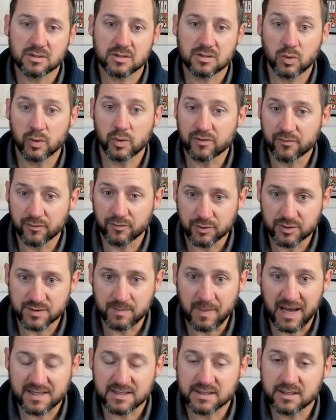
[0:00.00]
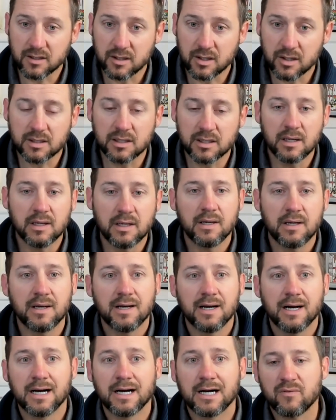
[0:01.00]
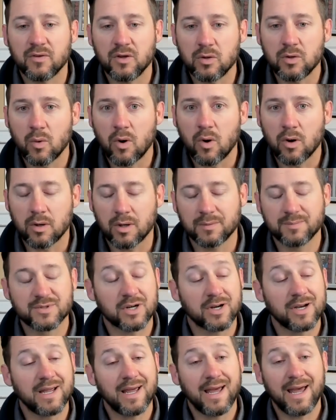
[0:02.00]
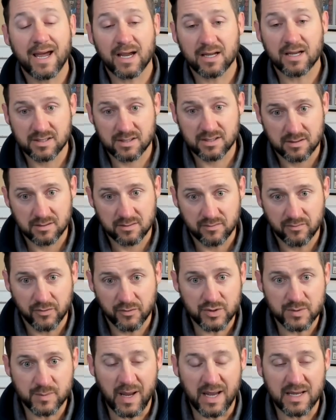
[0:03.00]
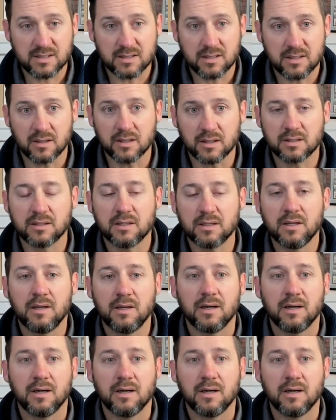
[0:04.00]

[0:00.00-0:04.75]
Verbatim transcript: is Twitter versus Mastodon. If you are, I'm sorry, X versus Mastodon.